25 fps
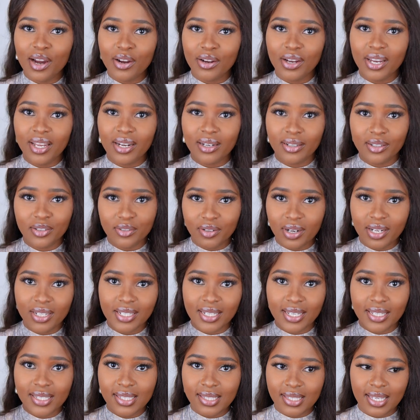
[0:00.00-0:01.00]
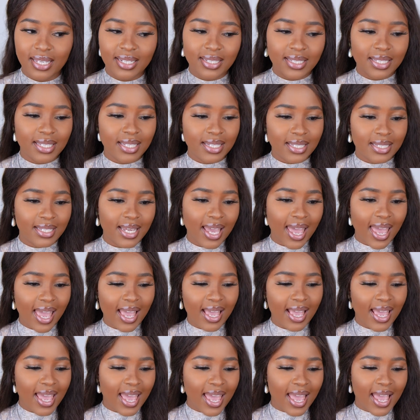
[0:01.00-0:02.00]
Ariana Grande scent
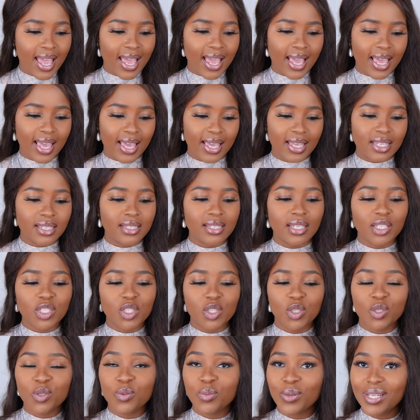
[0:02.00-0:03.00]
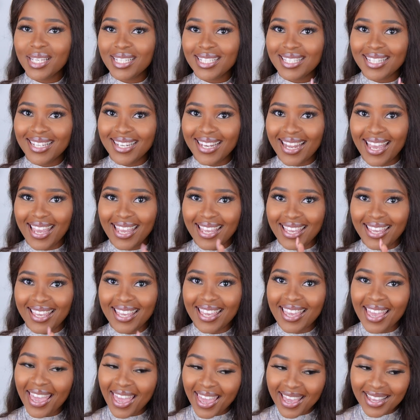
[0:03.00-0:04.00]
today is Sweet
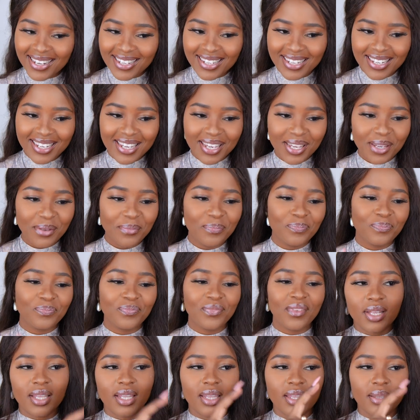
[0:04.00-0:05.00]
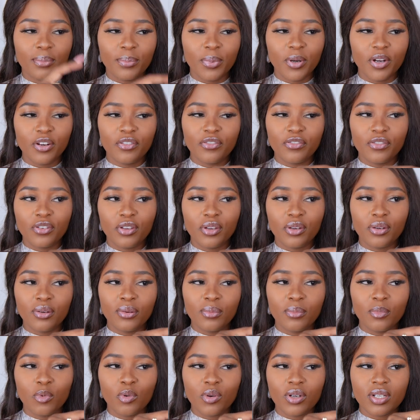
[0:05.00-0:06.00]
Like Candy. The
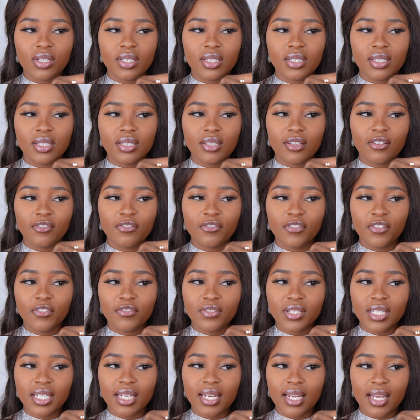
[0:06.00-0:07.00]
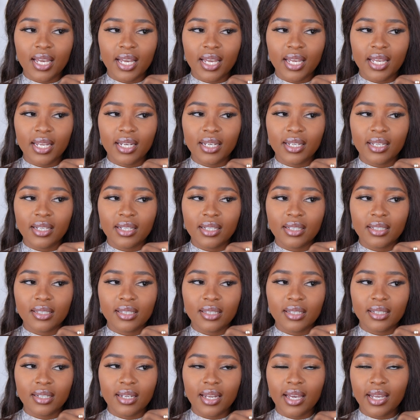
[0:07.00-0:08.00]
perfume was fifty-nine
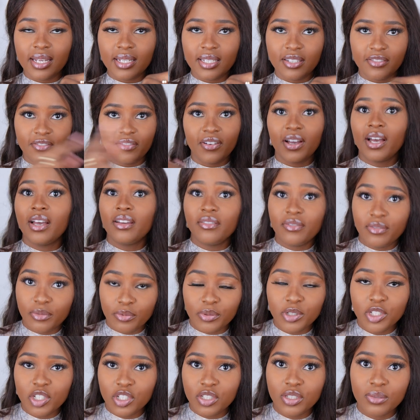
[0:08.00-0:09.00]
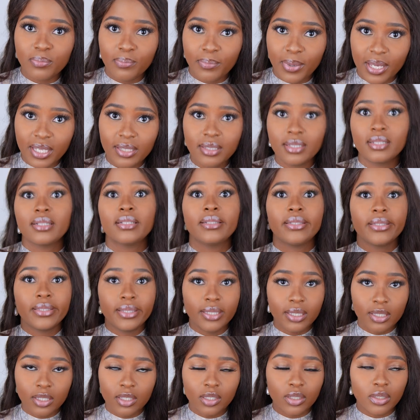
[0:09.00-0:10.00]
ninety-five, which is basically
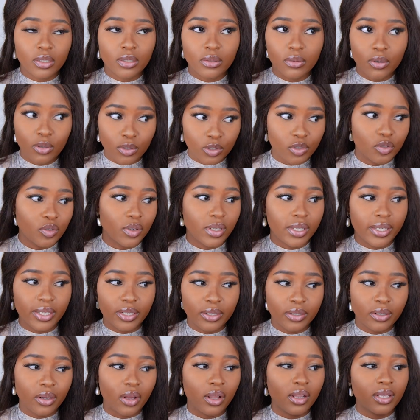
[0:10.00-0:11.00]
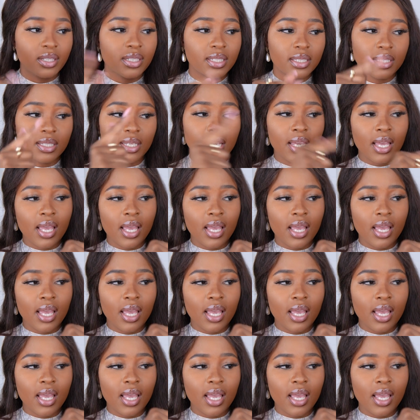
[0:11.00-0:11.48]
sixty Australian dollars,